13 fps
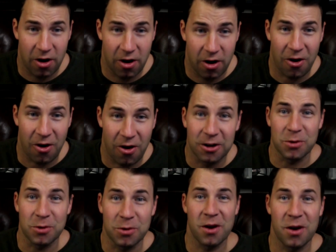arguably
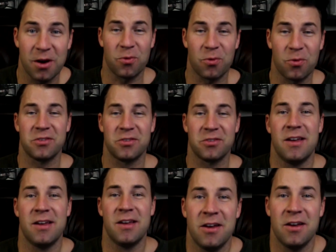one of the worst
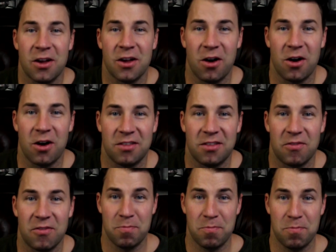carts that have
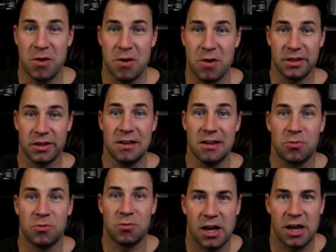been released when it
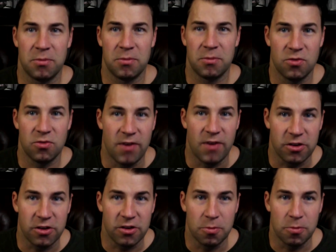comes to value
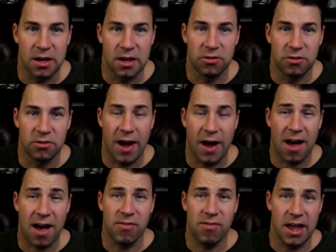because you have
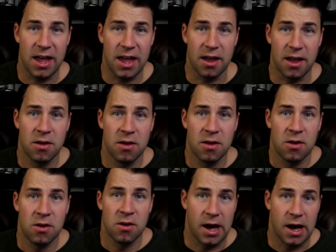a
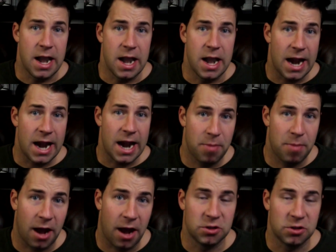uh, 90
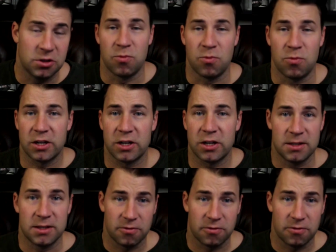pack, which is more expensive,